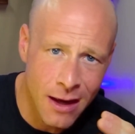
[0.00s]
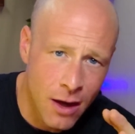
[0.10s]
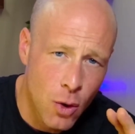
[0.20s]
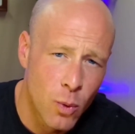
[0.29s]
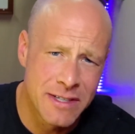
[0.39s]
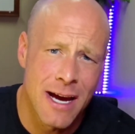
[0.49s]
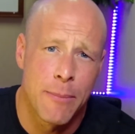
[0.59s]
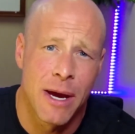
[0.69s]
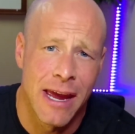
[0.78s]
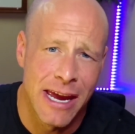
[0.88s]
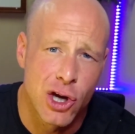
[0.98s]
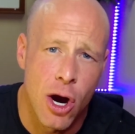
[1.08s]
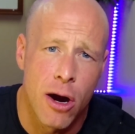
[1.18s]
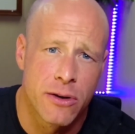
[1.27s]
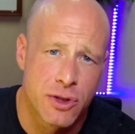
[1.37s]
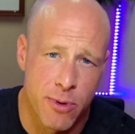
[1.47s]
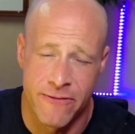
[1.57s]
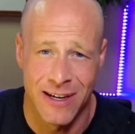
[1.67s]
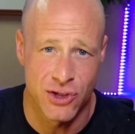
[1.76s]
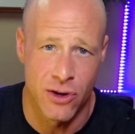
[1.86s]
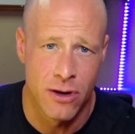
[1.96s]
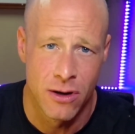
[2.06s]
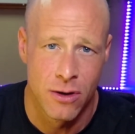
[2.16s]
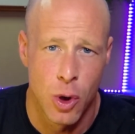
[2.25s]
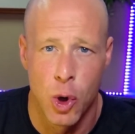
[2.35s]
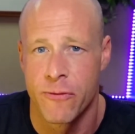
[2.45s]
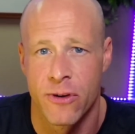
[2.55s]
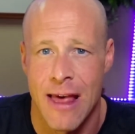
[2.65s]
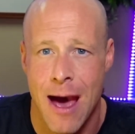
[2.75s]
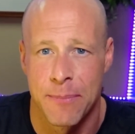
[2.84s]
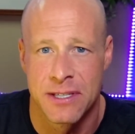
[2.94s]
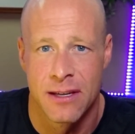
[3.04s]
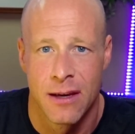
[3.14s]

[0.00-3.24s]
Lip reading: One time, a guards professor overlap